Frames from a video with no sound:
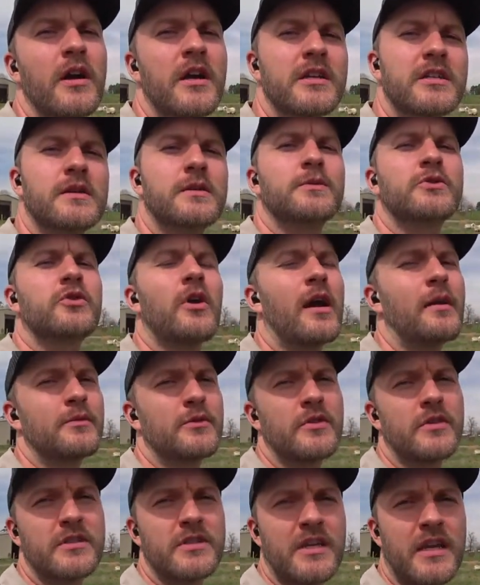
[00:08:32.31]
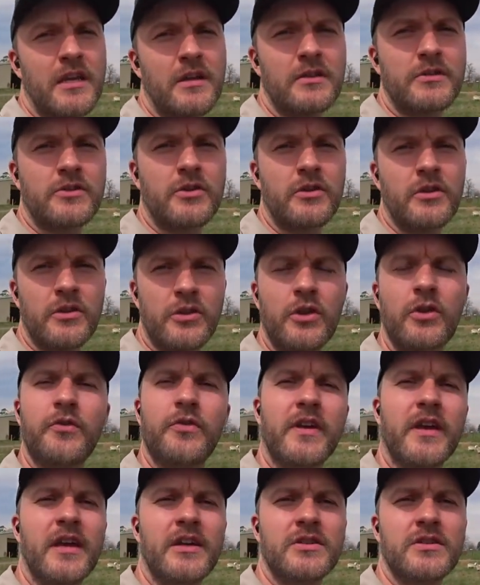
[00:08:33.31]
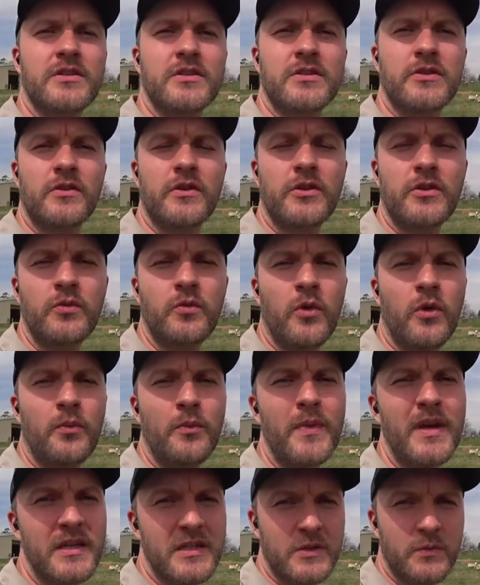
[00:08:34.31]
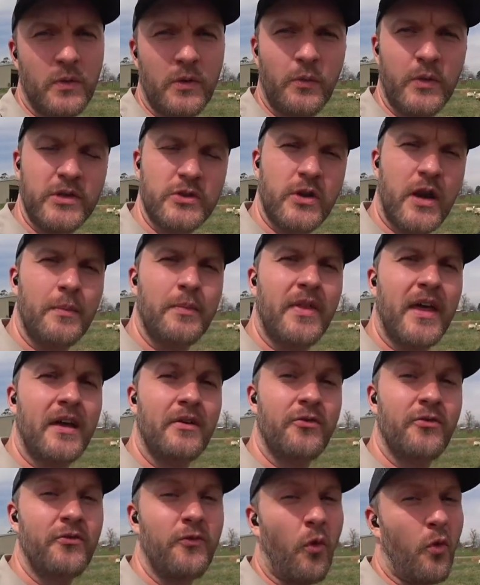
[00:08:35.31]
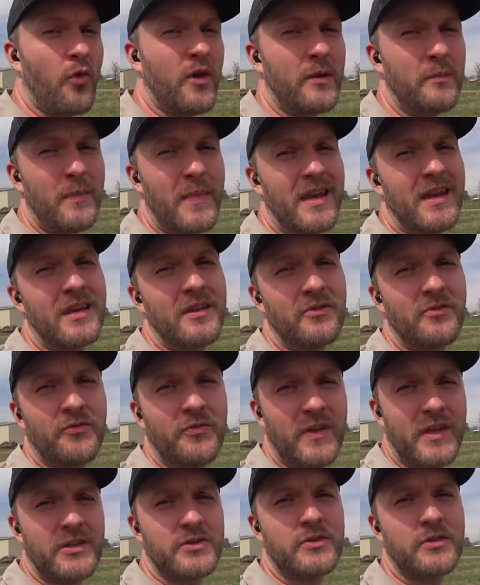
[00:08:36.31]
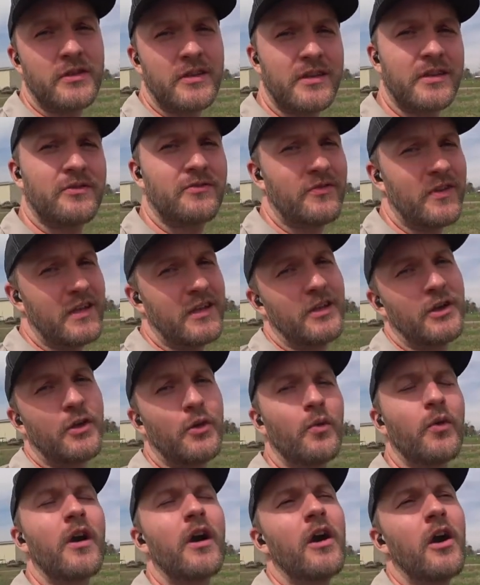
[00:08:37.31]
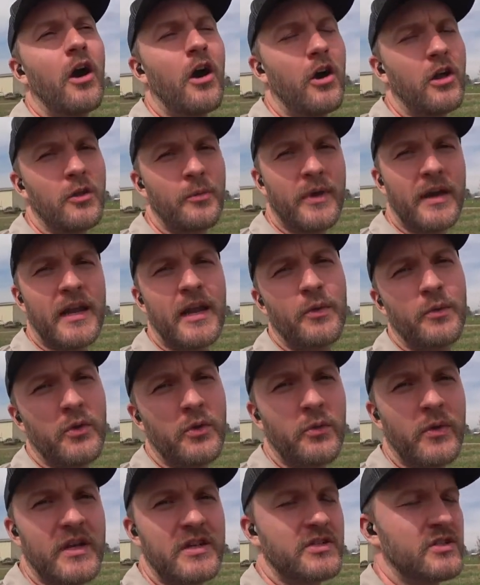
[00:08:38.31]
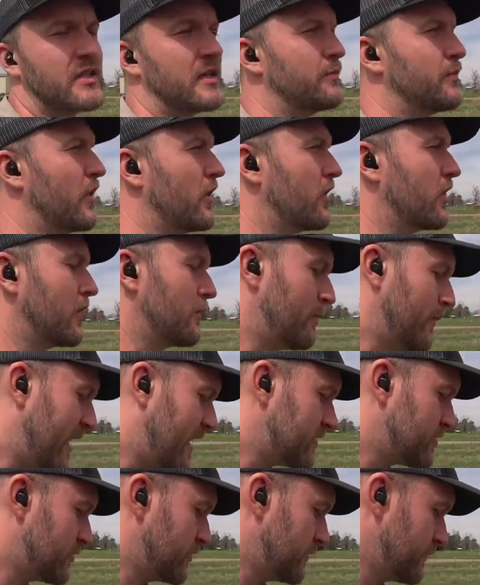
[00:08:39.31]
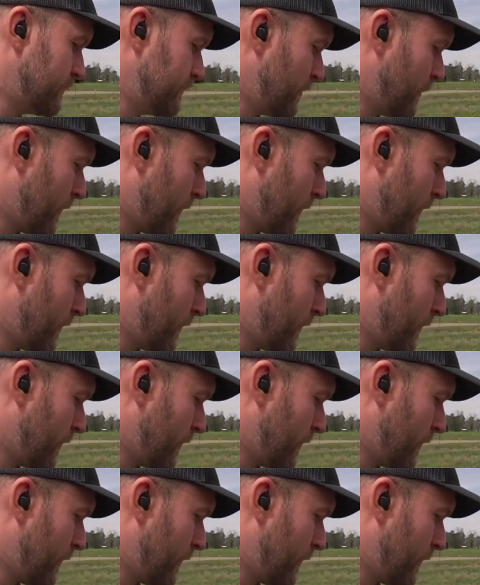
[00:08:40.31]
subscribe to the channel, turn on notifications so that you won't miss when we drop that 40-minute feature-length video all about how we raise sheep on pasture.